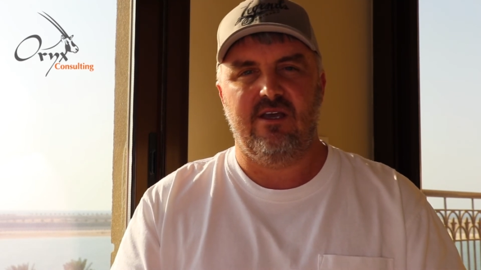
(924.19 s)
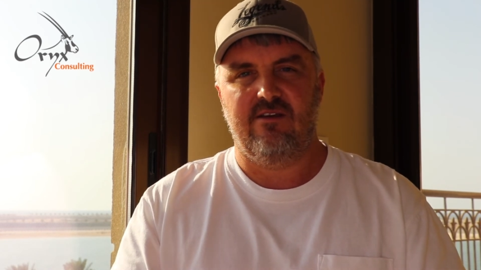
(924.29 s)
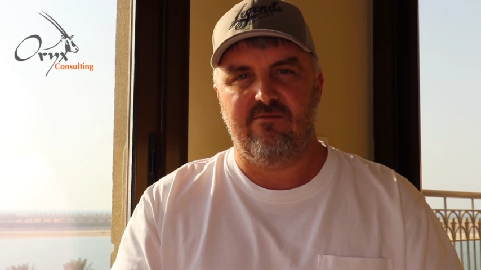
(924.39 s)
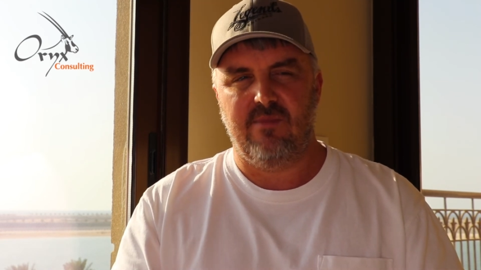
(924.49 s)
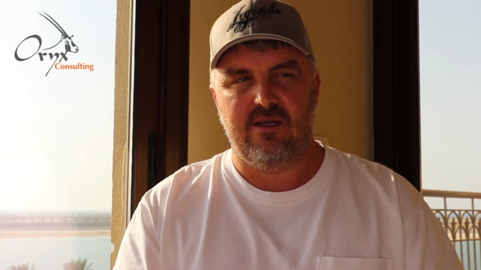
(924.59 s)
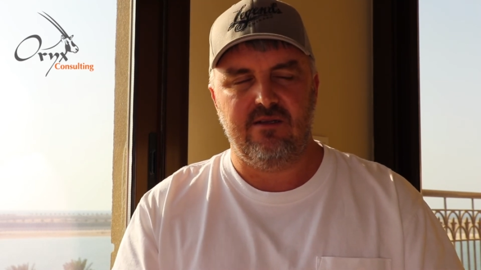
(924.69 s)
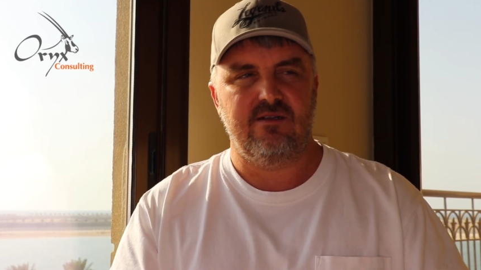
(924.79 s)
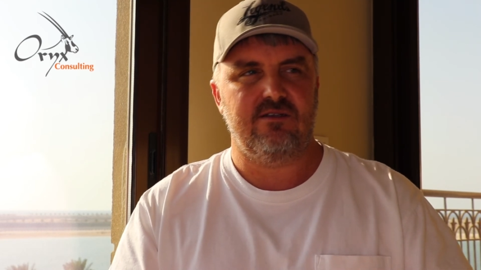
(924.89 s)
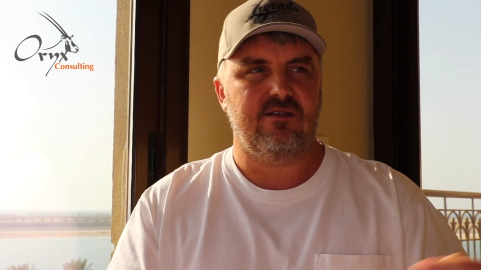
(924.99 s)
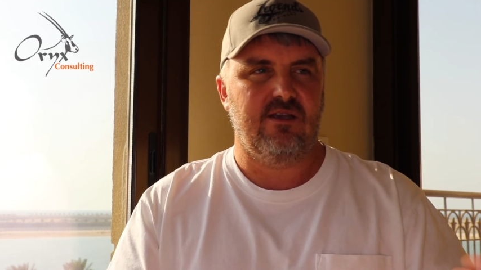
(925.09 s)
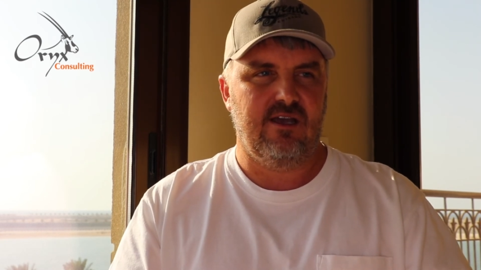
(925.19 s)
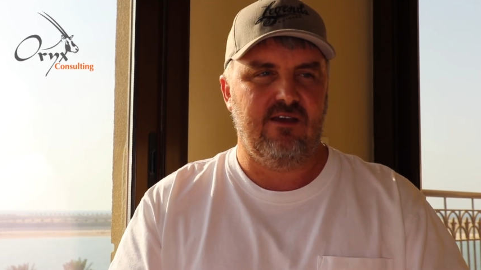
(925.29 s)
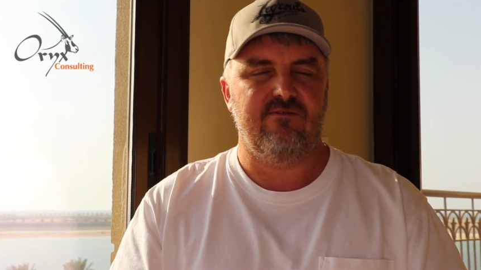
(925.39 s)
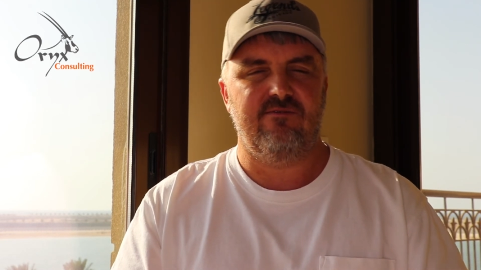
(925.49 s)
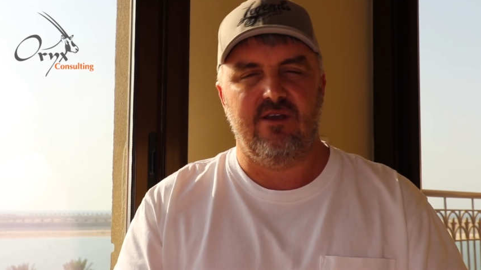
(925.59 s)
they have maintenance, they
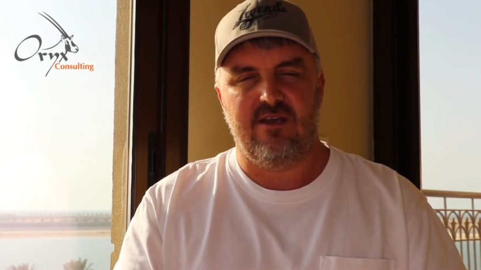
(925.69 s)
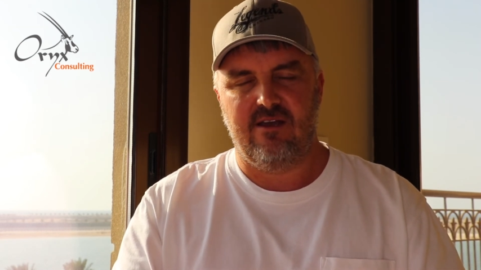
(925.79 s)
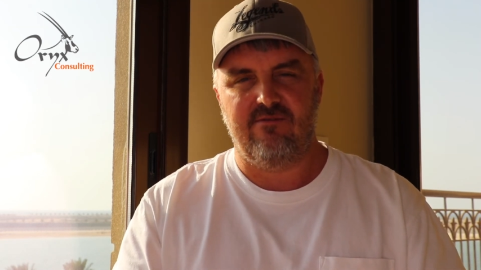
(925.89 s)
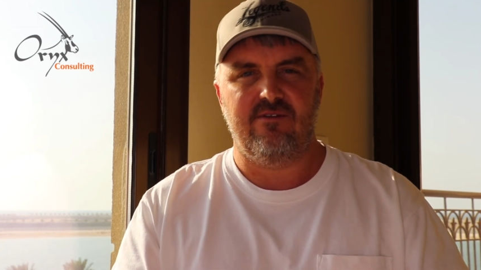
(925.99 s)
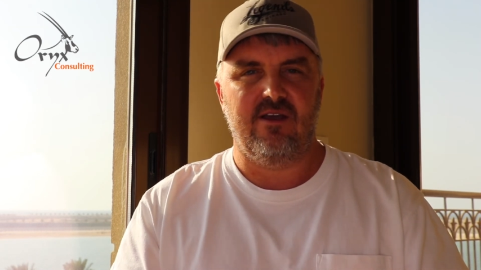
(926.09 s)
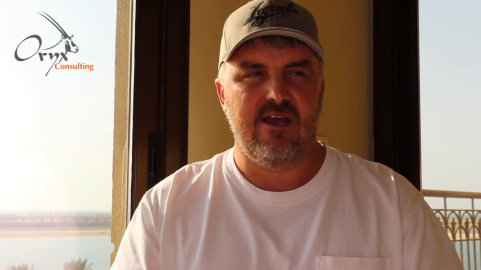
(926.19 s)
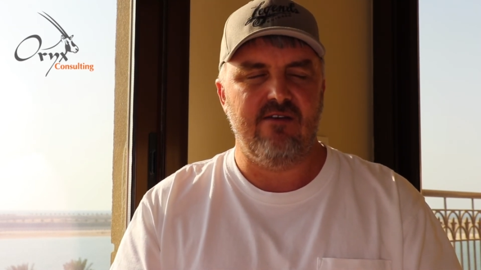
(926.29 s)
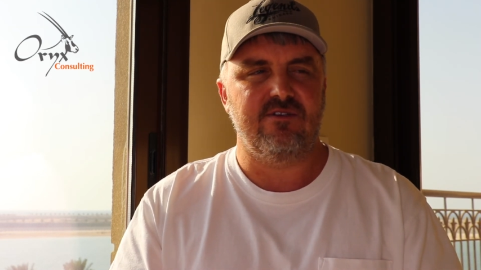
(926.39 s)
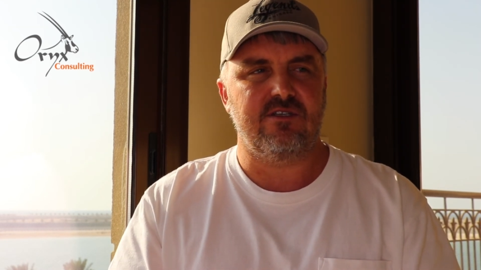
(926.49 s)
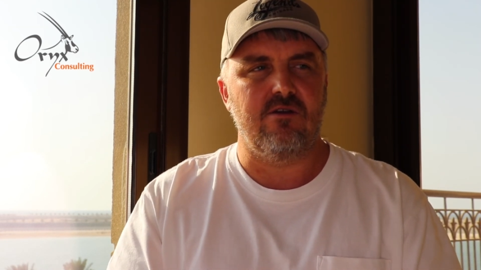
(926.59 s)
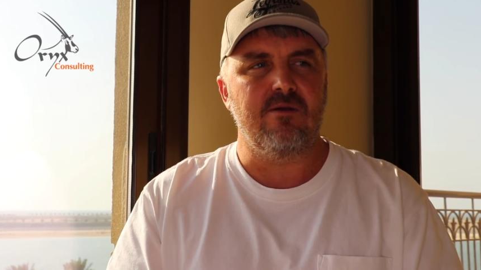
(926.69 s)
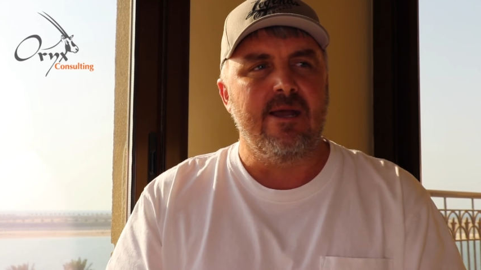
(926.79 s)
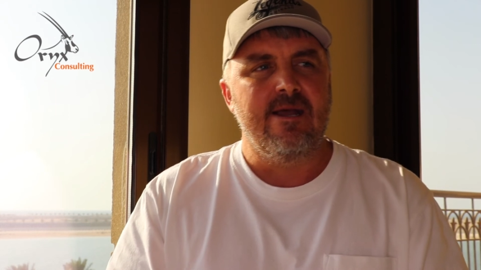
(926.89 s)
have. So